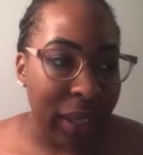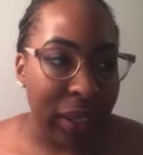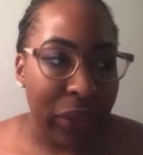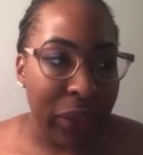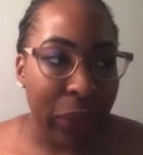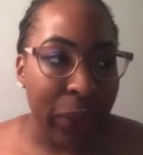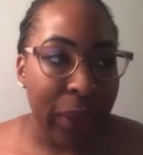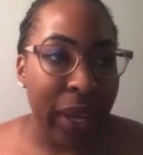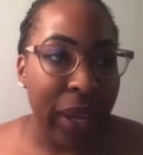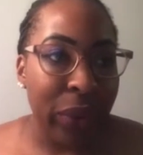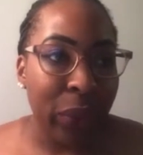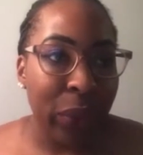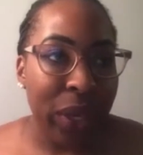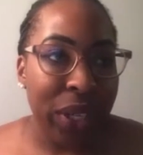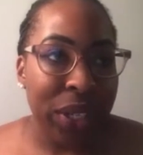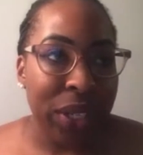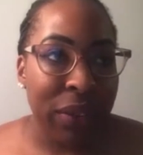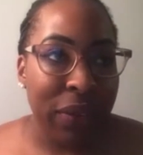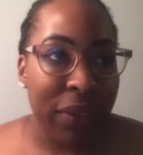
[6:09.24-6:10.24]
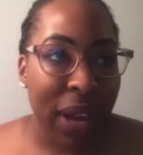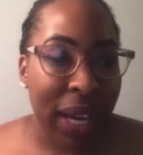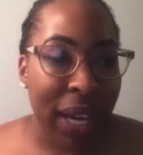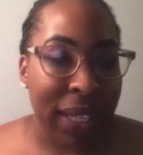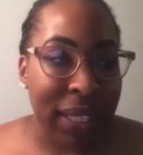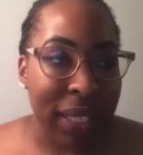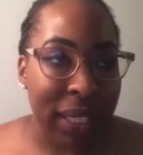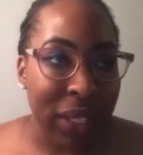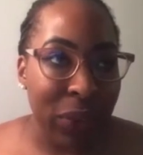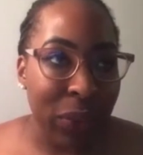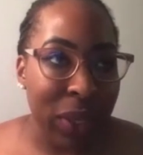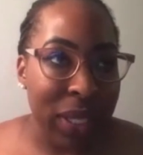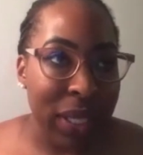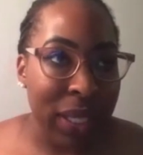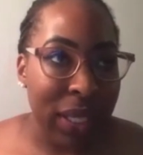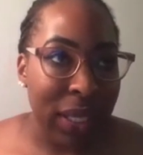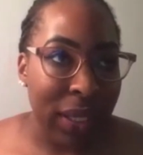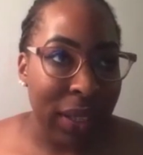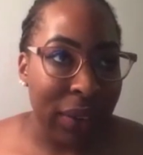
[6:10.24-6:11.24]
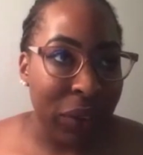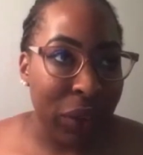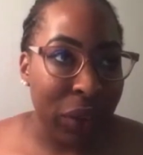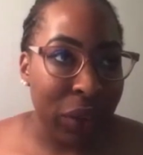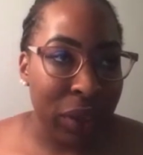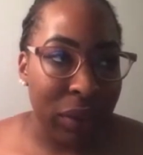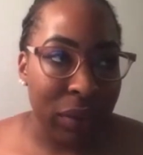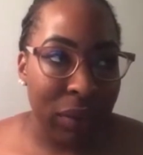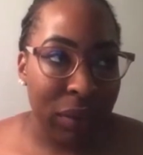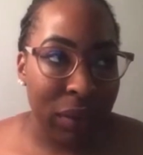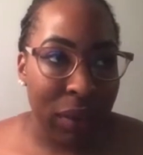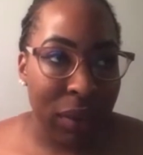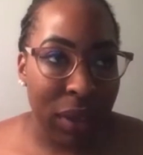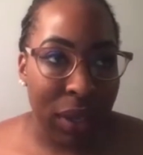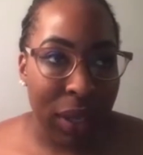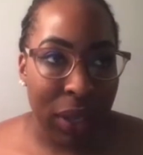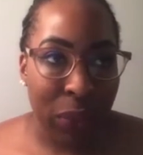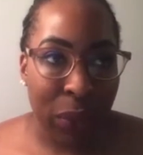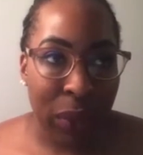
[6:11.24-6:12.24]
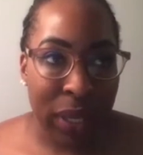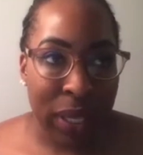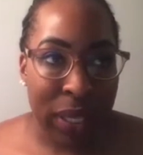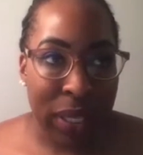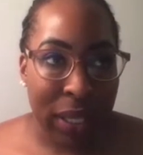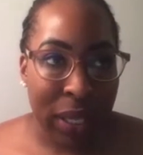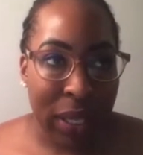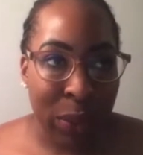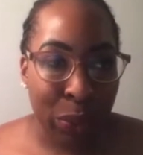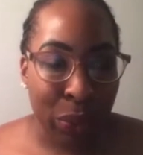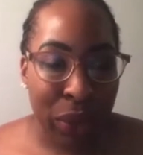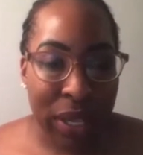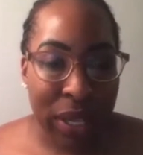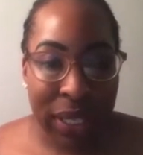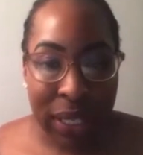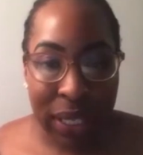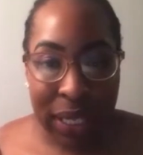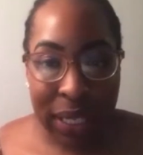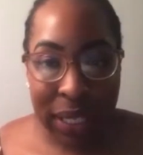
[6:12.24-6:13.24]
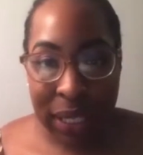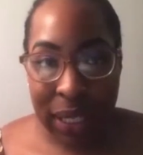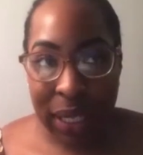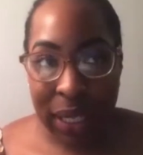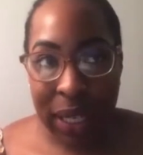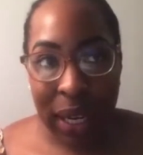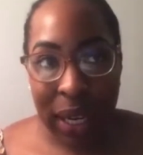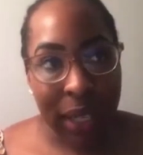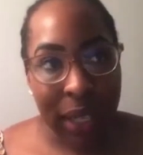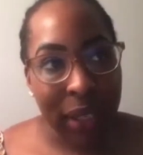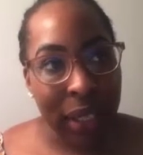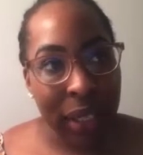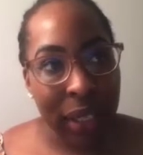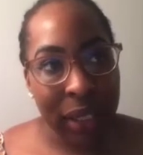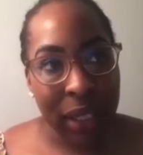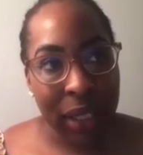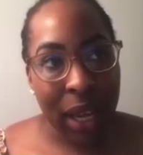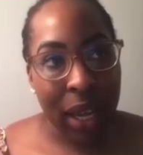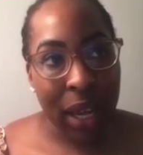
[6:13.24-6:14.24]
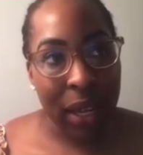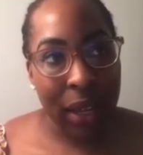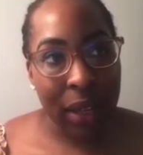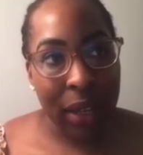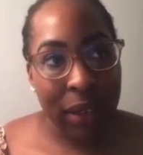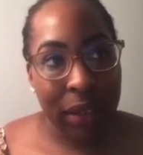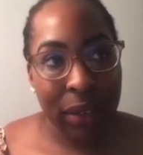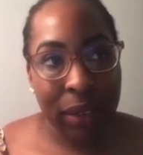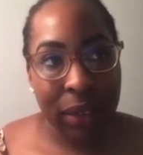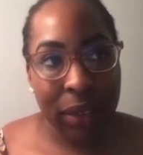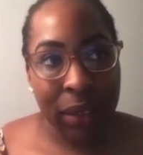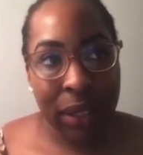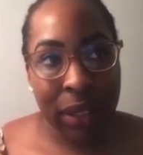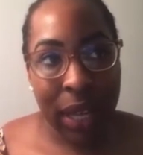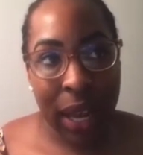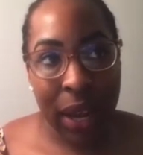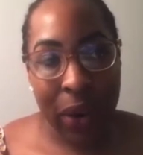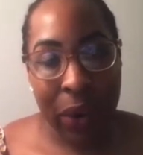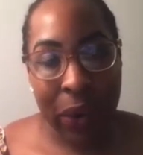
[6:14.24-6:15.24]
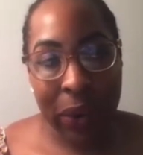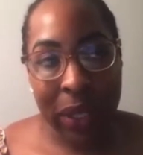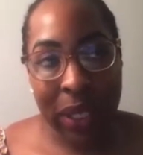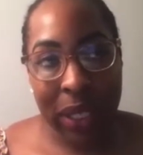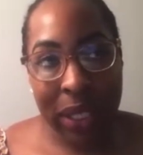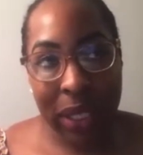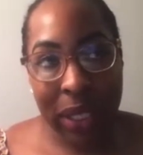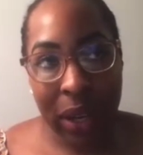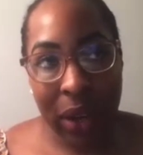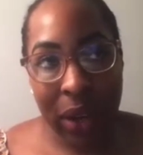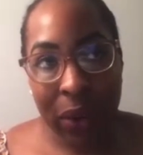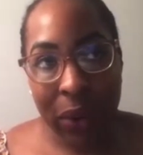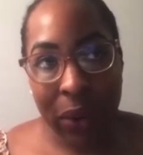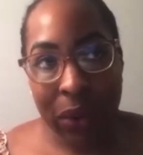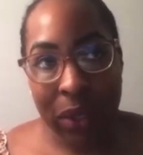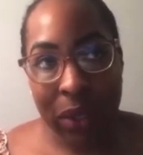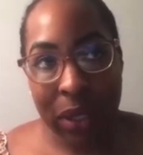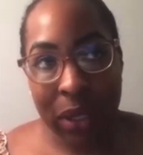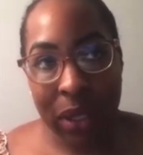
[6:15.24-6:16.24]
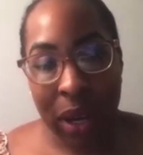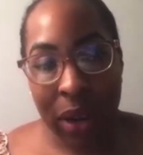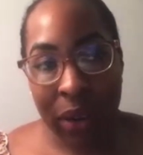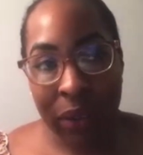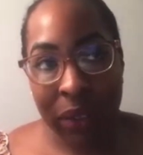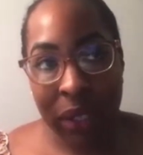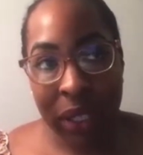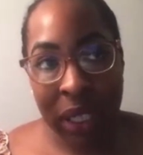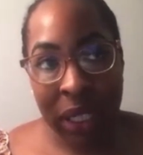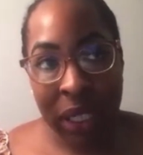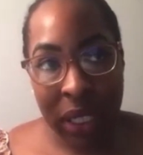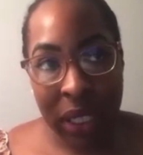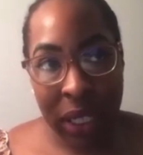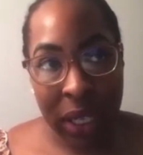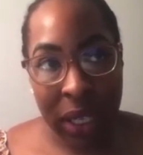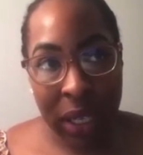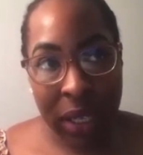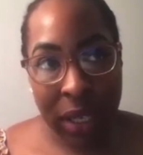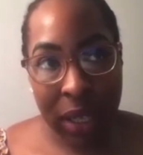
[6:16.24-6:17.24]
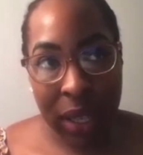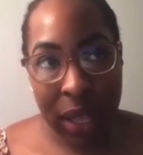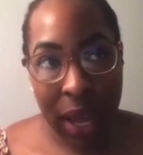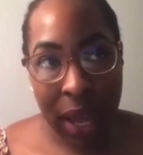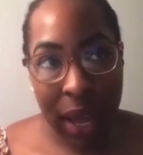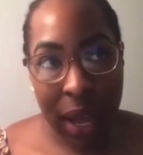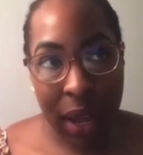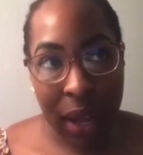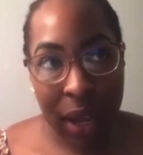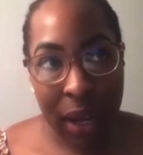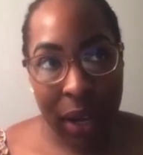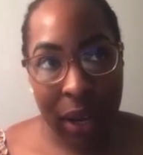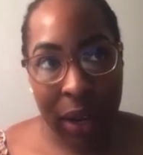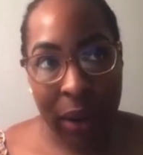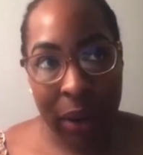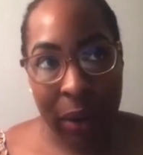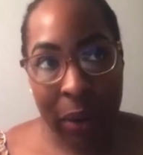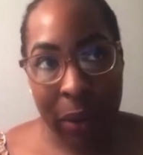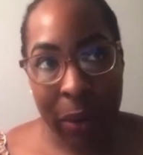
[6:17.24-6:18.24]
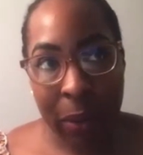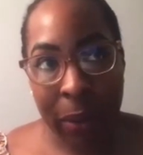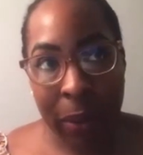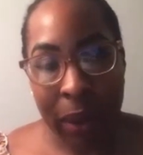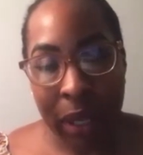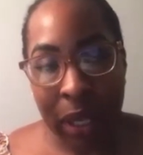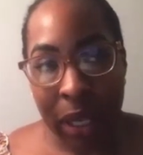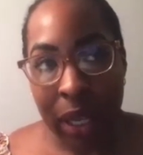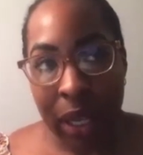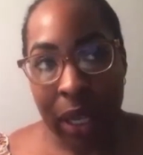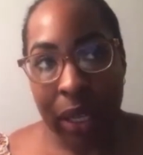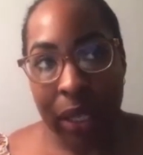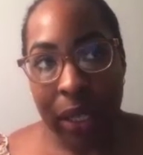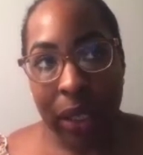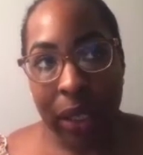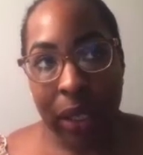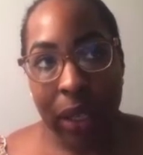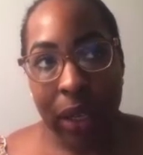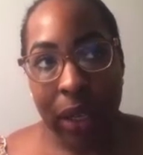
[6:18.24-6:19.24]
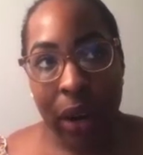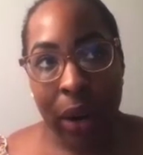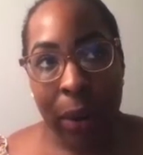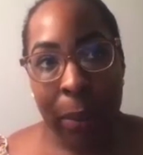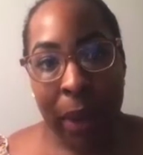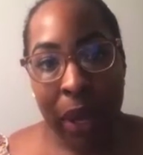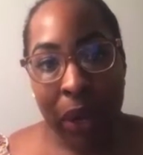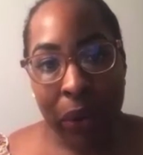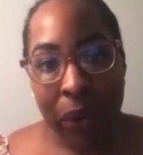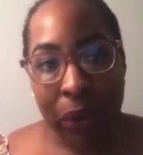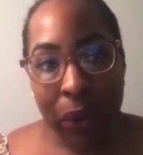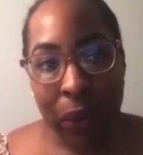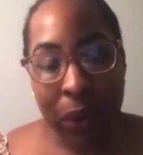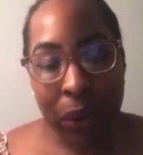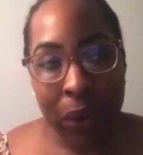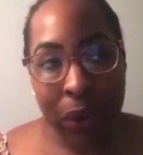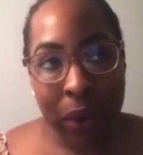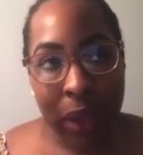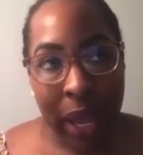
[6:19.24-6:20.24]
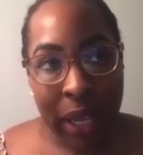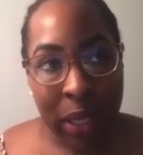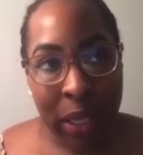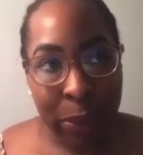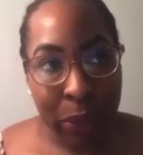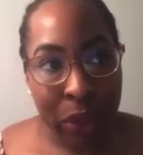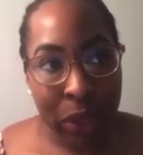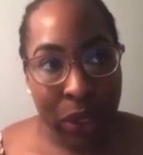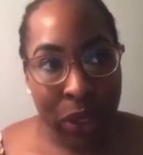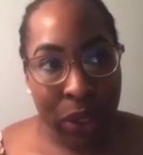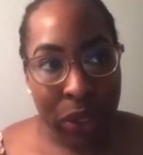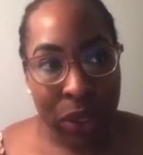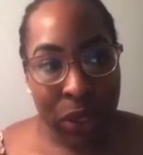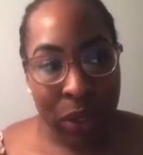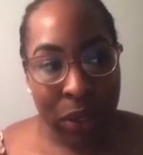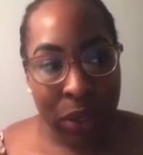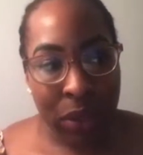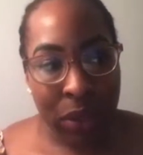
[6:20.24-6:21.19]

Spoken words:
the way in which the vaccine was delivered was unprecedented. I think that only tells of the good that our medical experts are